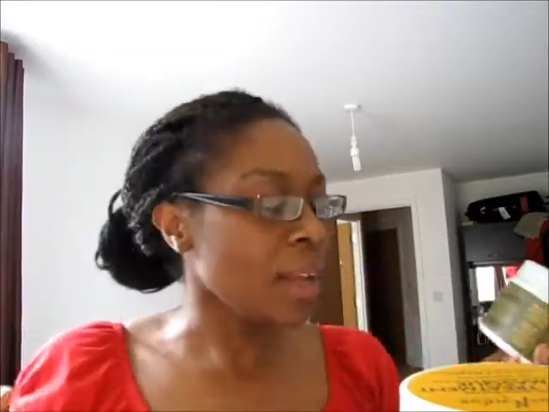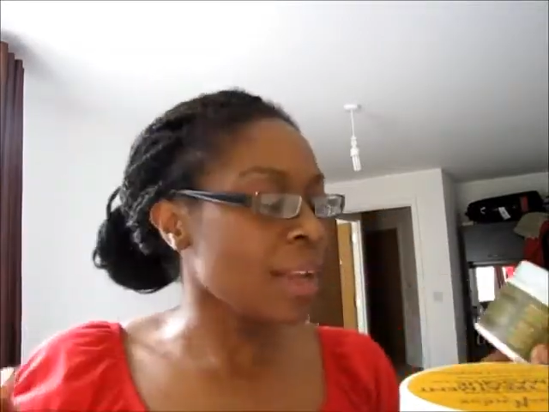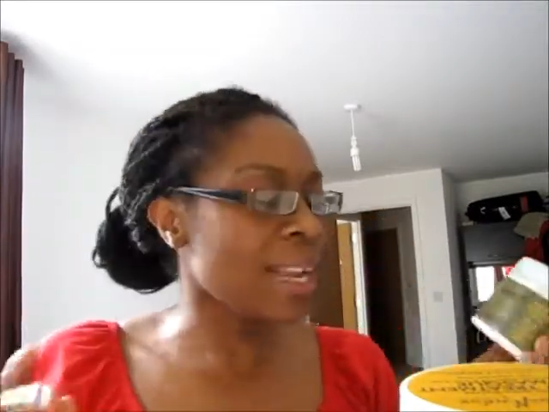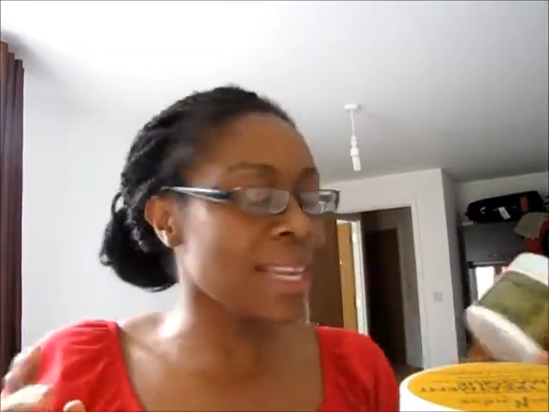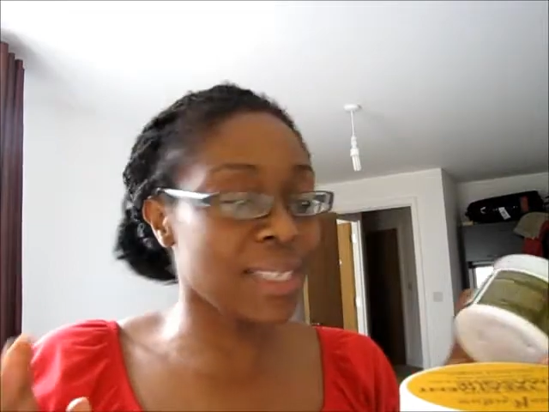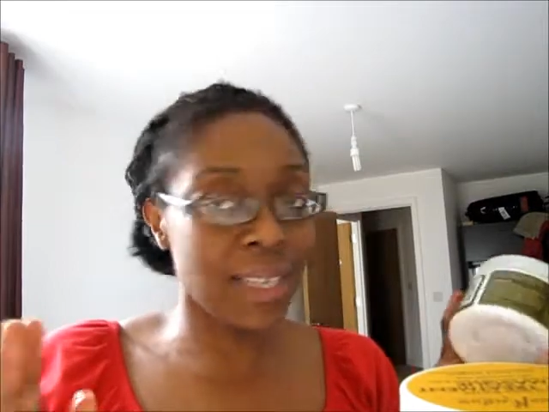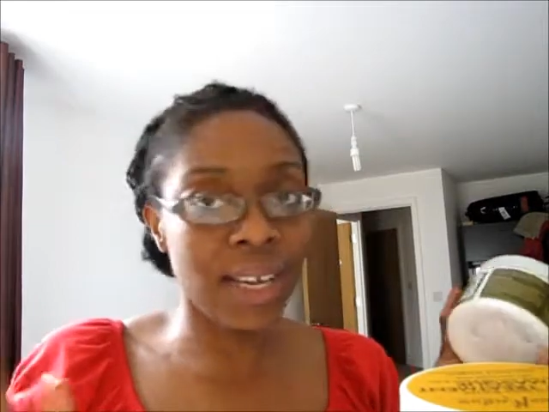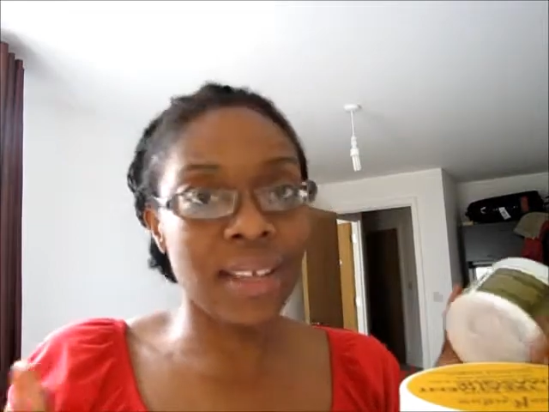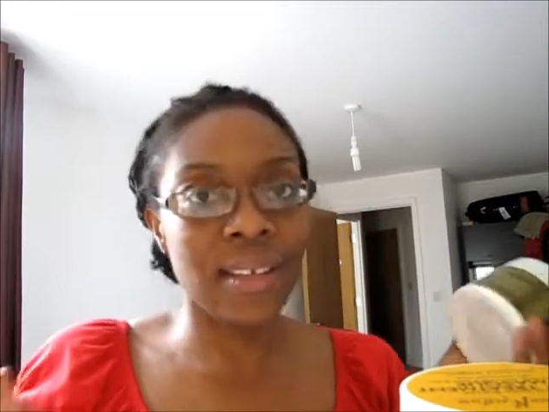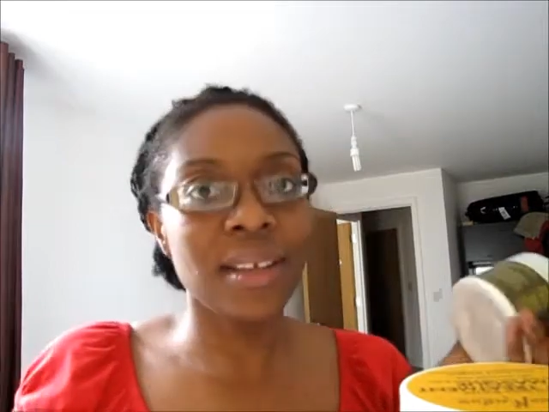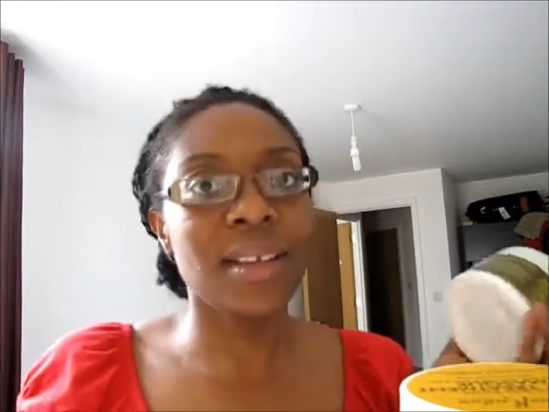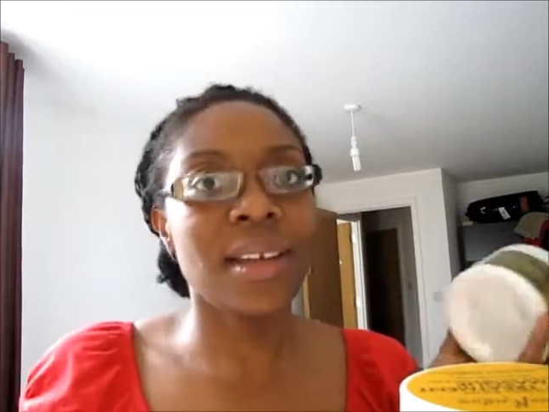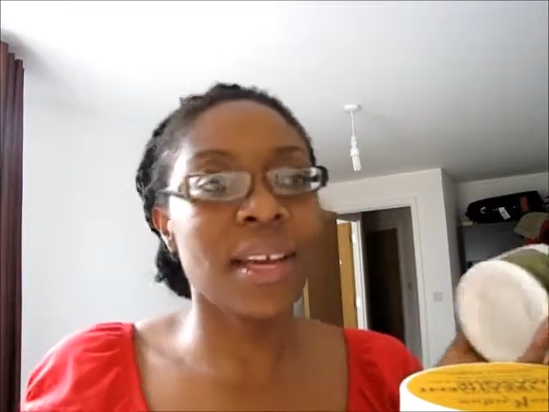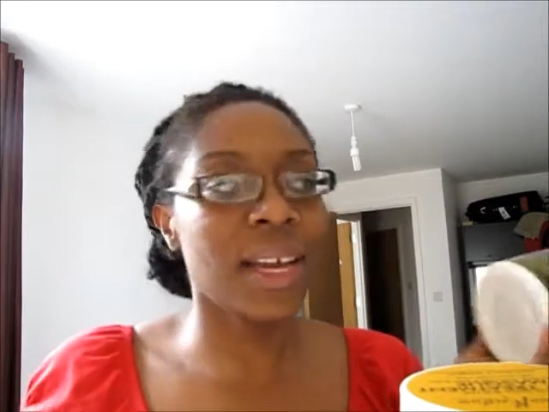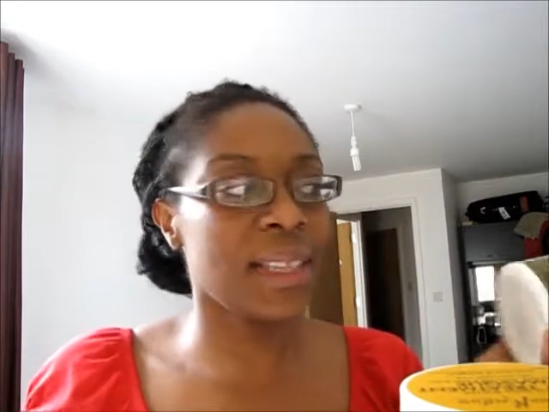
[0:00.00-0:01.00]

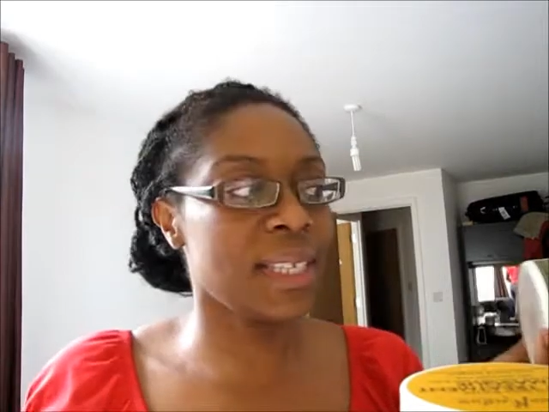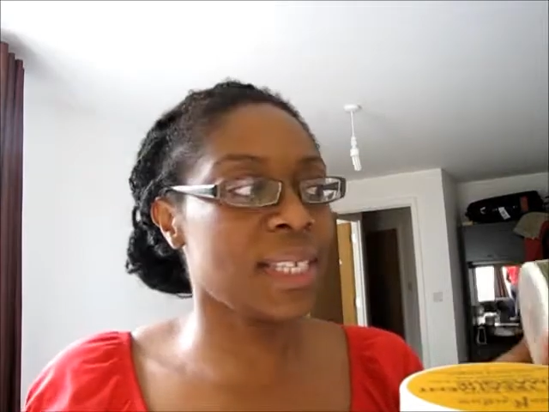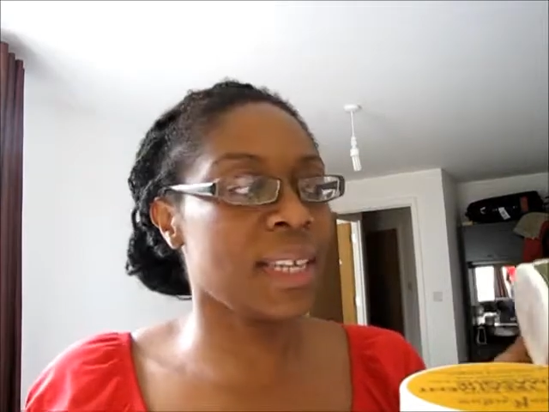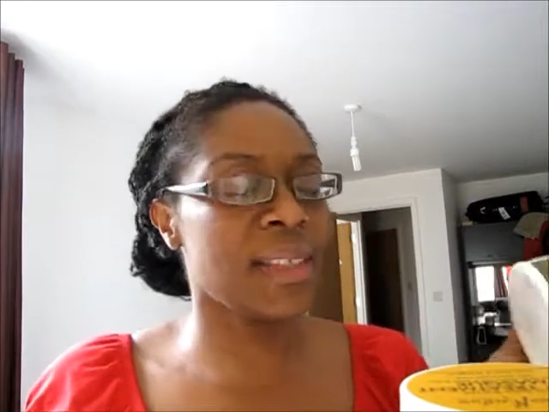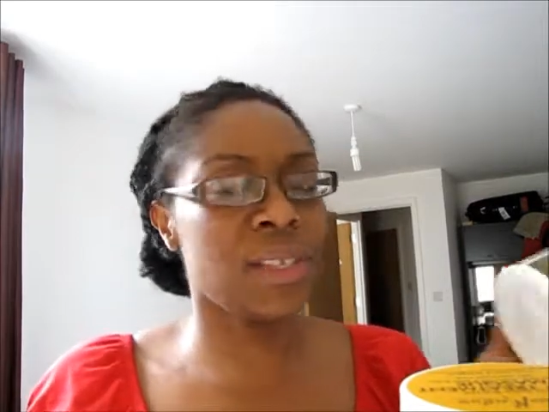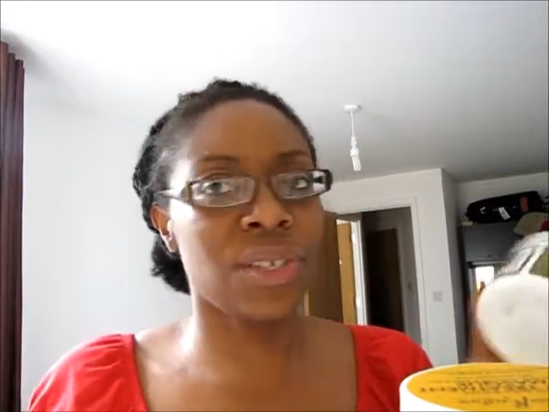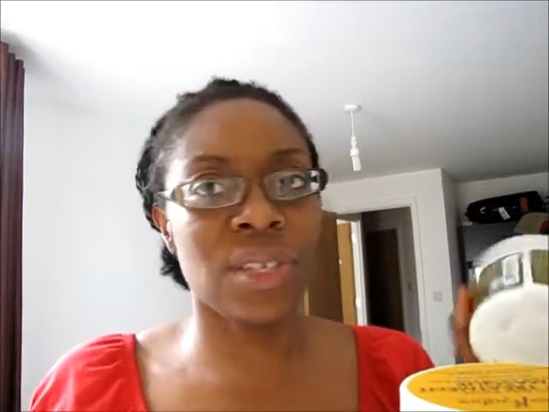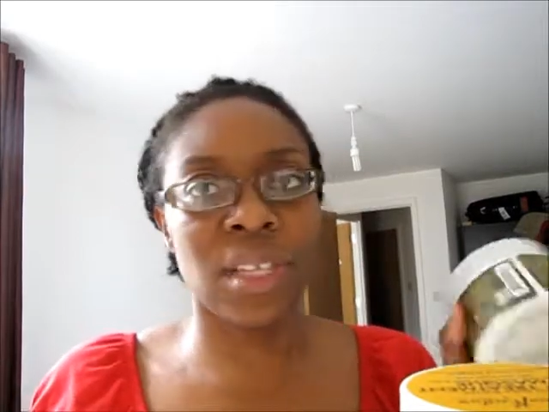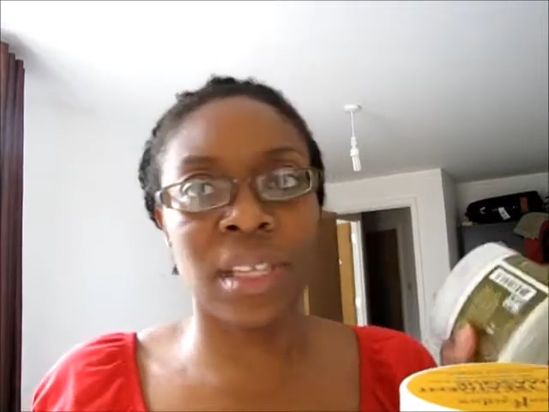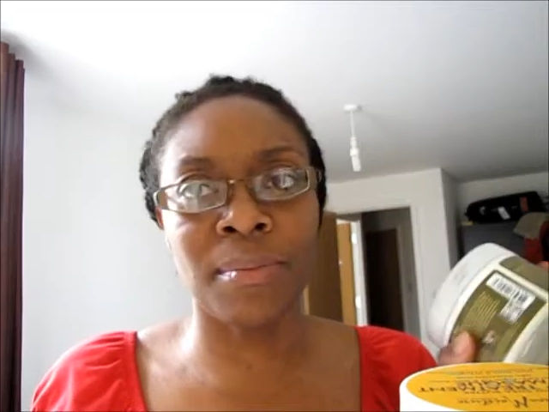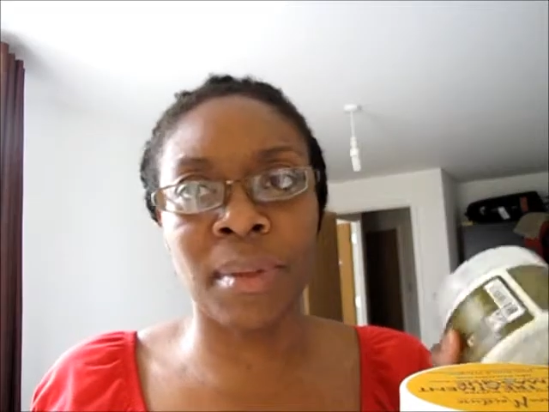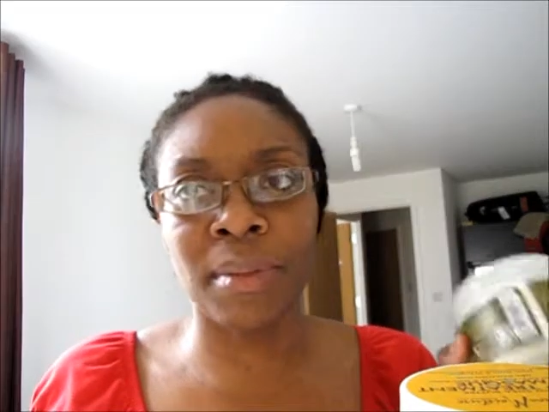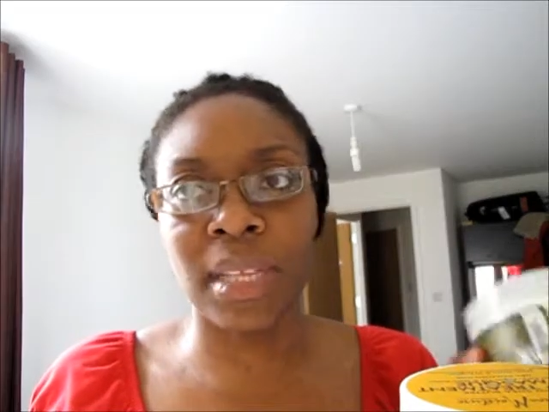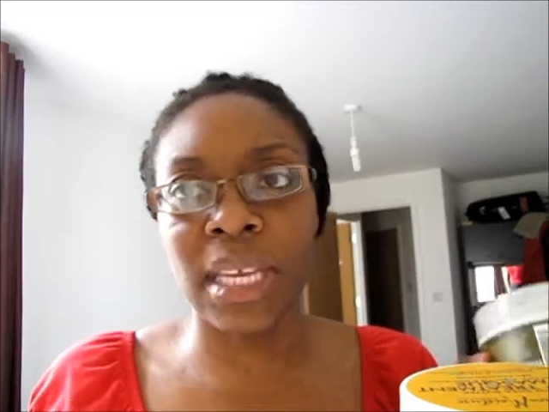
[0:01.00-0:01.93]
send them an